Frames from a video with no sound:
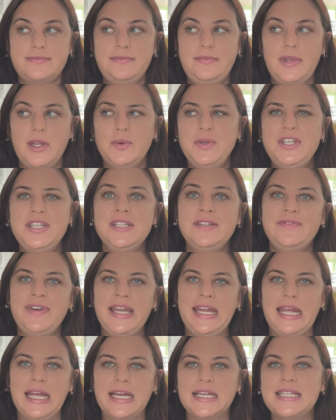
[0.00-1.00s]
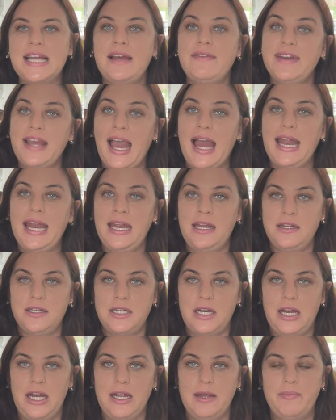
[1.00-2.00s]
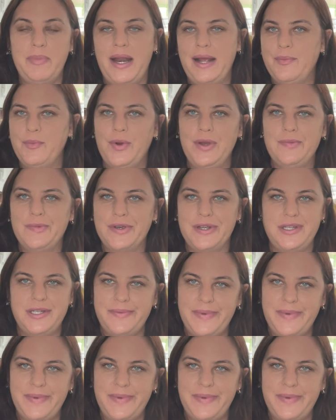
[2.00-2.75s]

which is funny because I have a cat and a dog, but I'm way more into